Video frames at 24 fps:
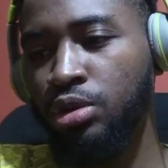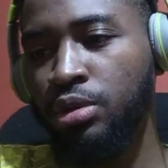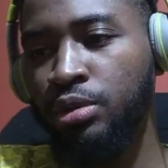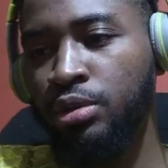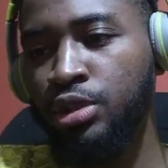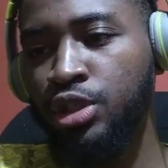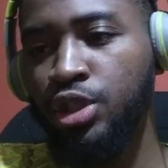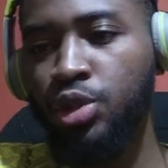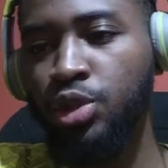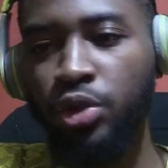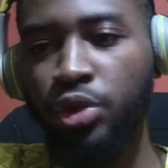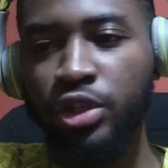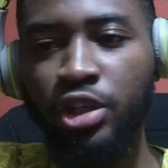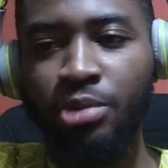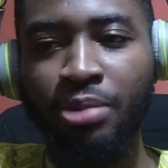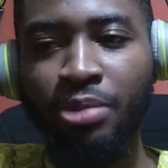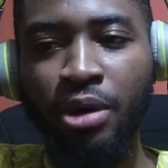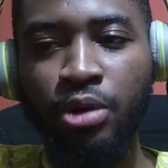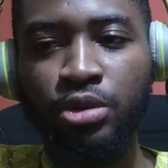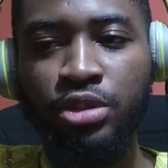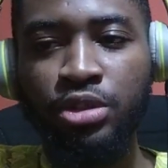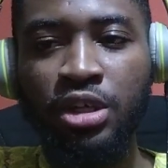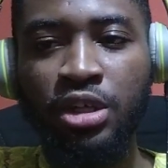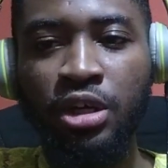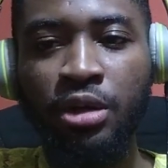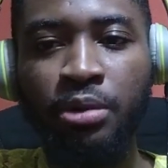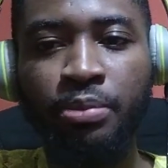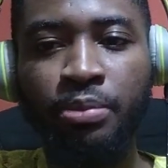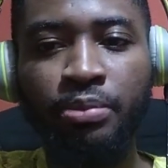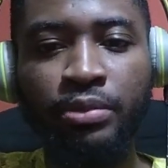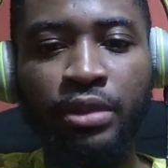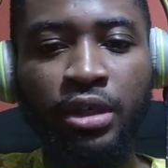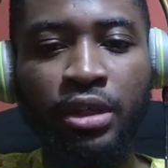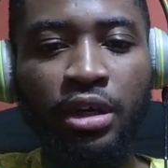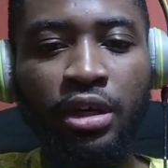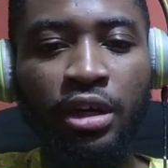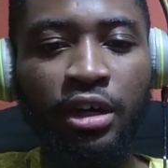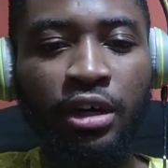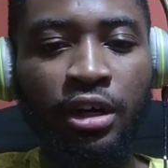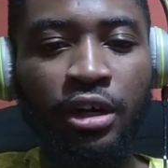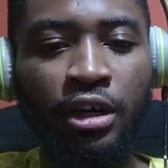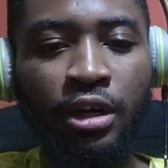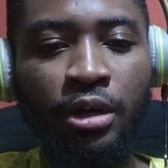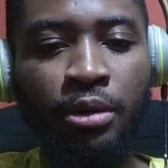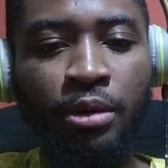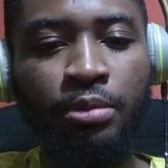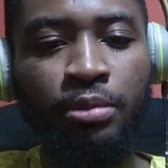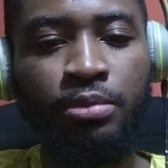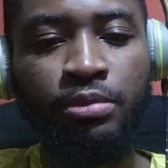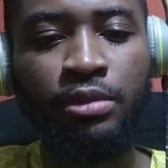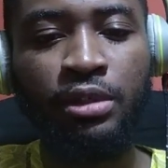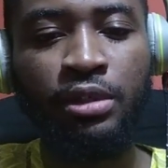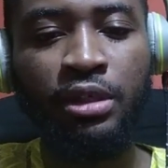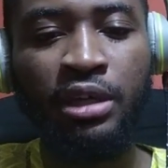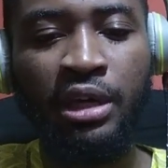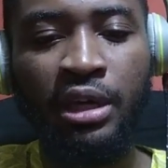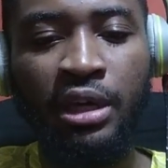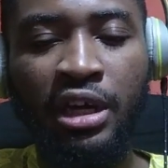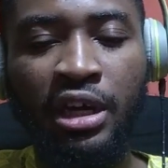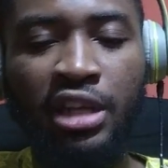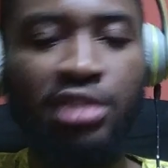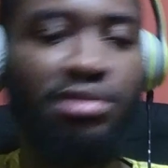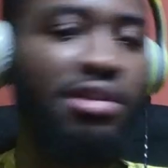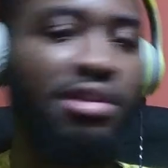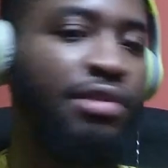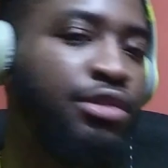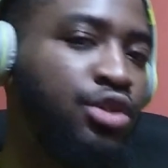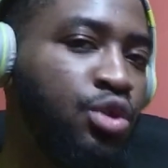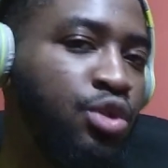Is he talking about Calligraph